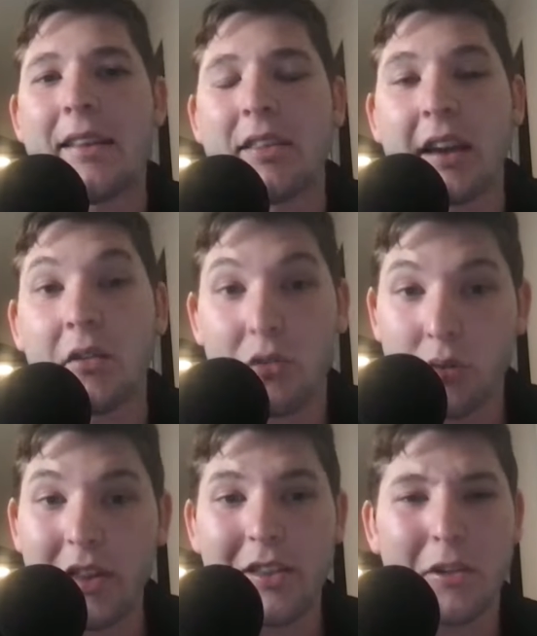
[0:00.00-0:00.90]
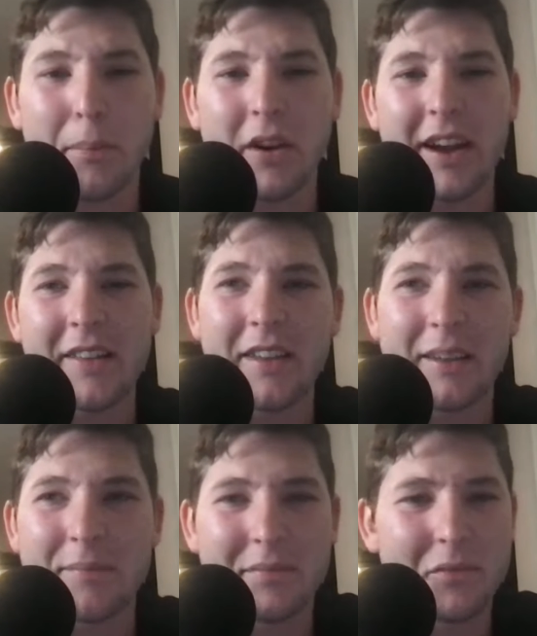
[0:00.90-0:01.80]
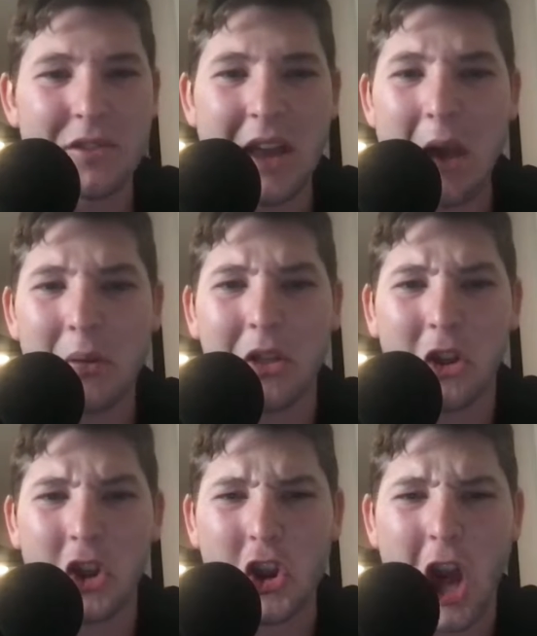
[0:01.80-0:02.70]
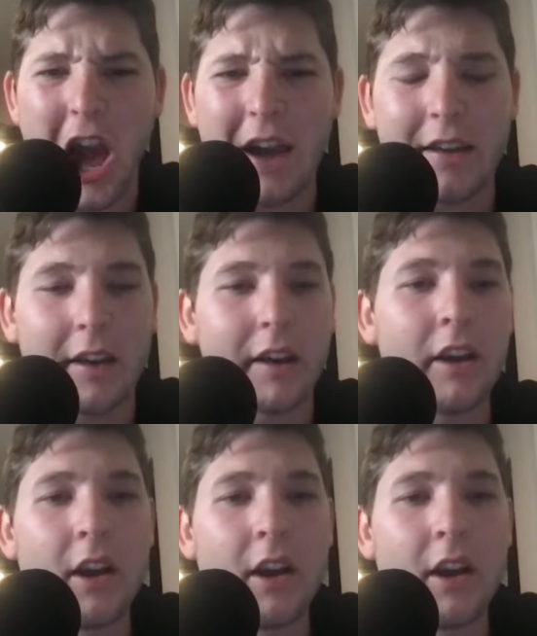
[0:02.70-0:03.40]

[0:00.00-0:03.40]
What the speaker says: It's like it's really surprising. It's not really shocking.